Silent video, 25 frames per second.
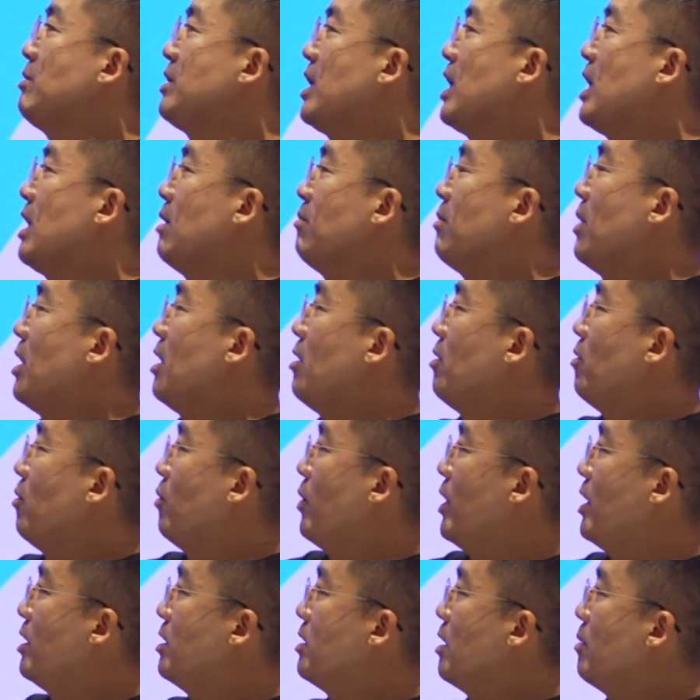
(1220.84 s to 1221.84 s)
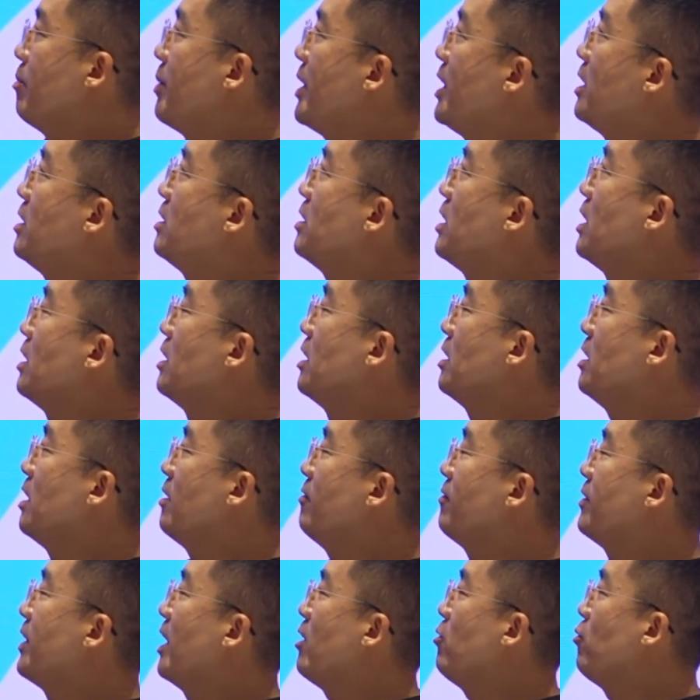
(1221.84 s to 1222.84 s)
time with a bid, and then
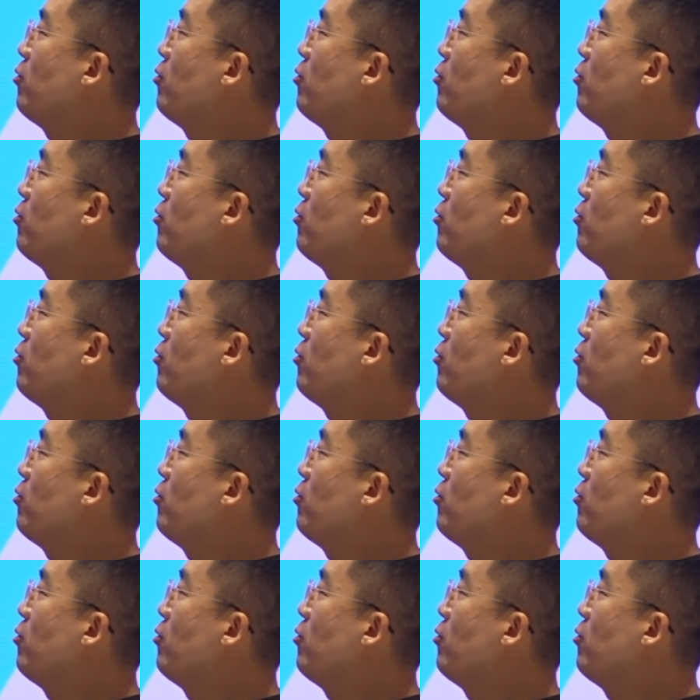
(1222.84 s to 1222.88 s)
if they